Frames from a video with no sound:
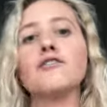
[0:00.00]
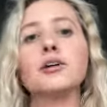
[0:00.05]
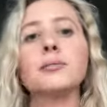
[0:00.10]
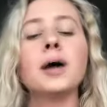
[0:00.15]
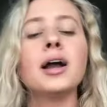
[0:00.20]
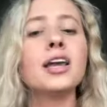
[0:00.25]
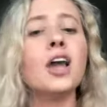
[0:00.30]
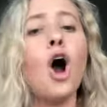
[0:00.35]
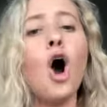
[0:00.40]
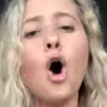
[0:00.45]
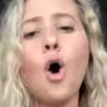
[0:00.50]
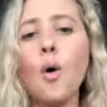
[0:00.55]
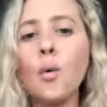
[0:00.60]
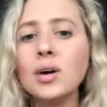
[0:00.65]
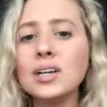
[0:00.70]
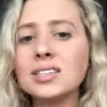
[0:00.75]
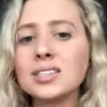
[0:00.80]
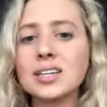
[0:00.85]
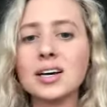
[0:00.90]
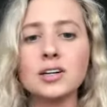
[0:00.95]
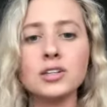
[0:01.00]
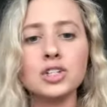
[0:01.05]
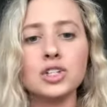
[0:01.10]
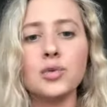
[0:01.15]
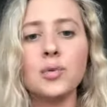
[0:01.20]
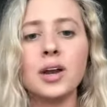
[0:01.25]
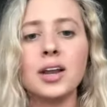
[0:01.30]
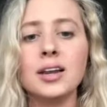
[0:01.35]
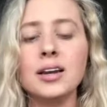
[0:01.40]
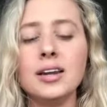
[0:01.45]
Your body always tells you
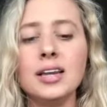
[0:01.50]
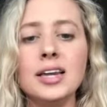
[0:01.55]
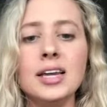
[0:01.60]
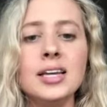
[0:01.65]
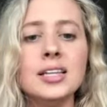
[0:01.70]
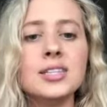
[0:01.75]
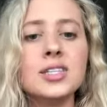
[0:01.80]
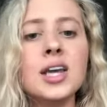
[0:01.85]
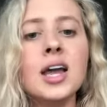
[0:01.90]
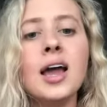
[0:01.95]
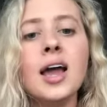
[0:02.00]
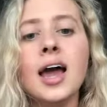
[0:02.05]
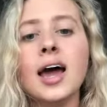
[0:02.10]
what it needs.